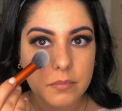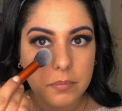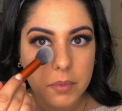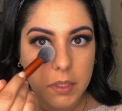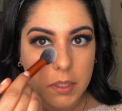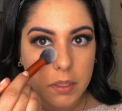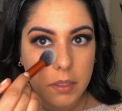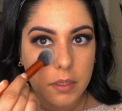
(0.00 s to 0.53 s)

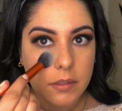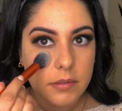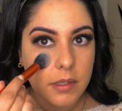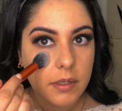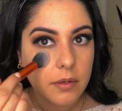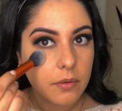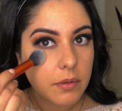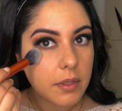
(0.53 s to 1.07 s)
because I
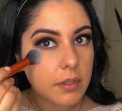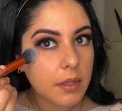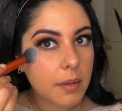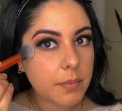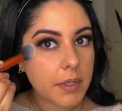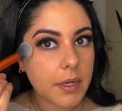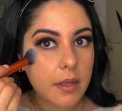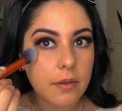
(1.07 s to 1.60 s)
know that
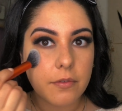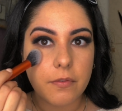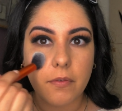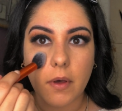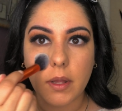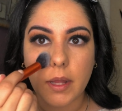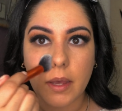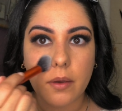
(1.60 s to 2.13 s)
I'm gonna have
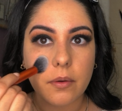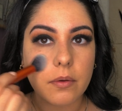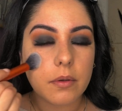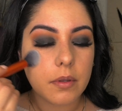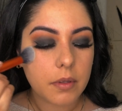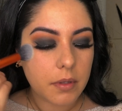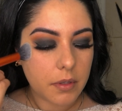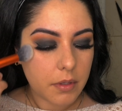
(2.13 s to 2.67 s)
fallout
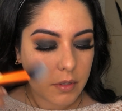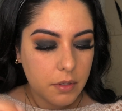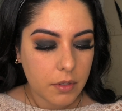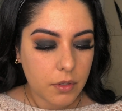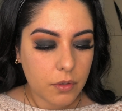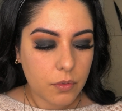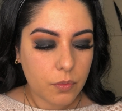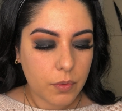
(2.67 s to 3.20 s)

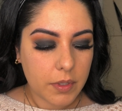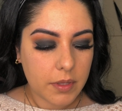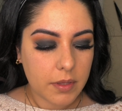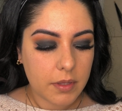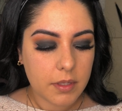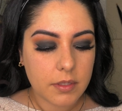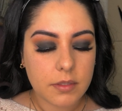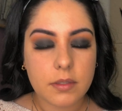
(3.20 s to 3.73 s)
with
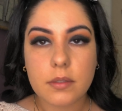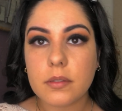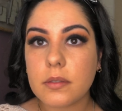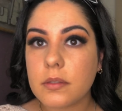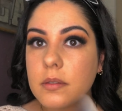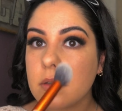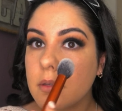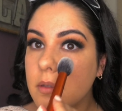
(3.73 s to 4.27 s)

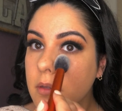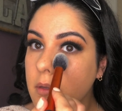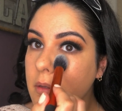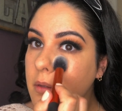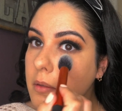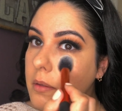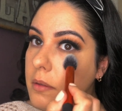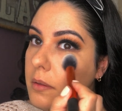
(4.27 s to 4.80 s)
this
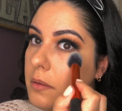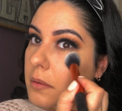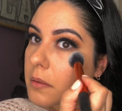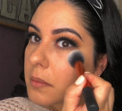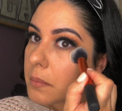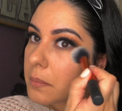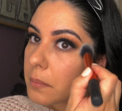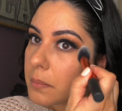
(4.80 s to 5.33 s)

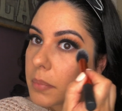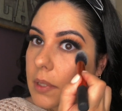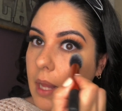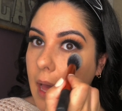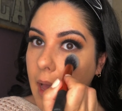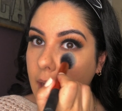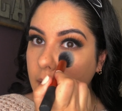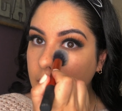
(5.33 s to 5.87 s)

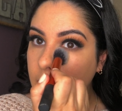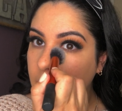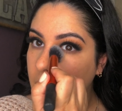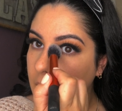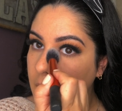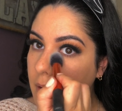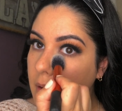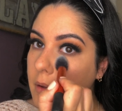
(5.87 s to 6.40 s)
black,
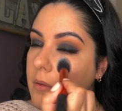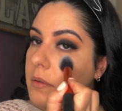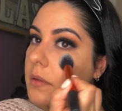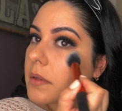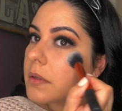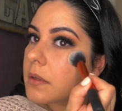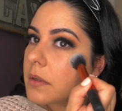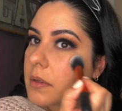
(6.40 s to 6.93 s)

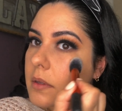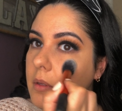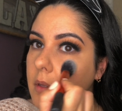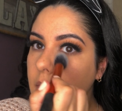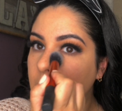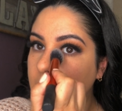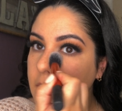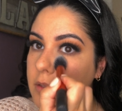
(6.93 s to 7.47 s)

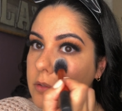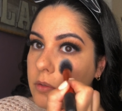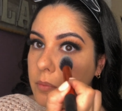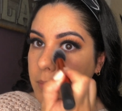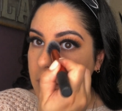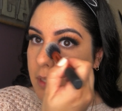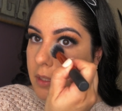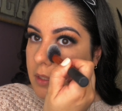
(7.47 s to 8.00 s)
and this will
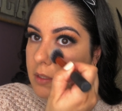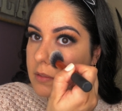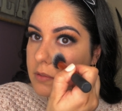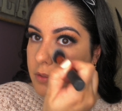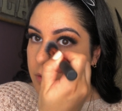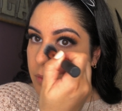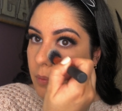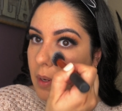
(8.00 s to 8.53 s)
make it
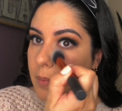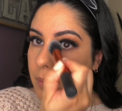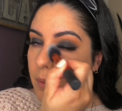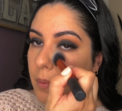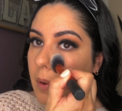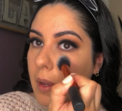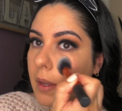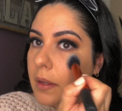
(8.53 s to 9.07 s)
easier to wipe
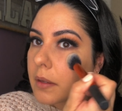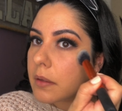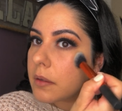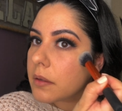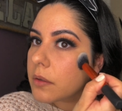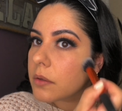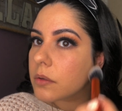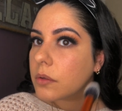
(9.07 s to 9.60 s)
away.
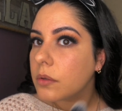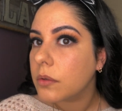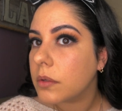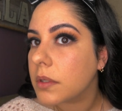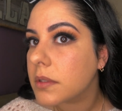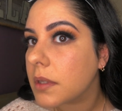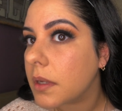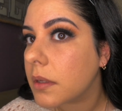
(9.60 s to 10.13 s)
Ooh,
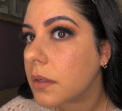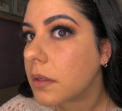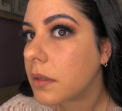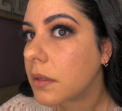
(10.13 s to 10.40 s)
is that?